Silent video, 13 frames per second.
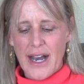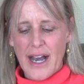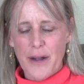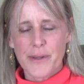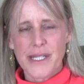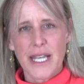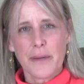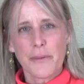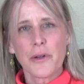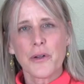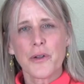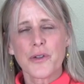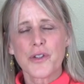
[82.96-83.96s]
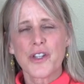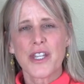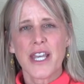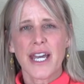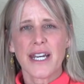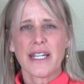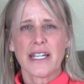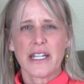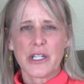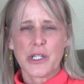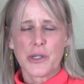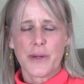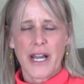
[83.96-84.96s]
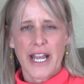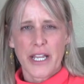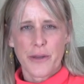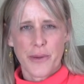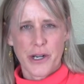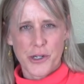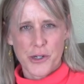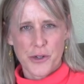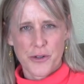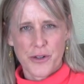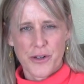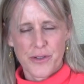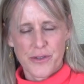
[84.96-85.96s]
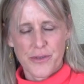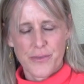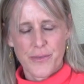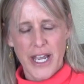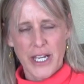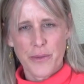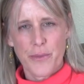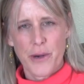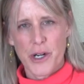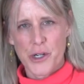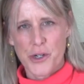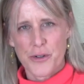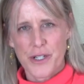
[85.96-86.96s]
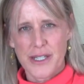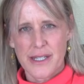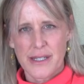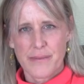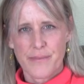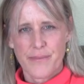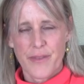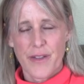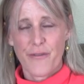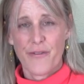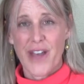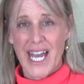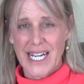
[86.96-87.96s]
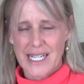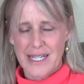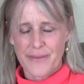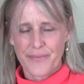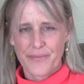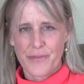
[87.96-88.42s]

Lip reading: I was able to get into an acupuncturist, vet.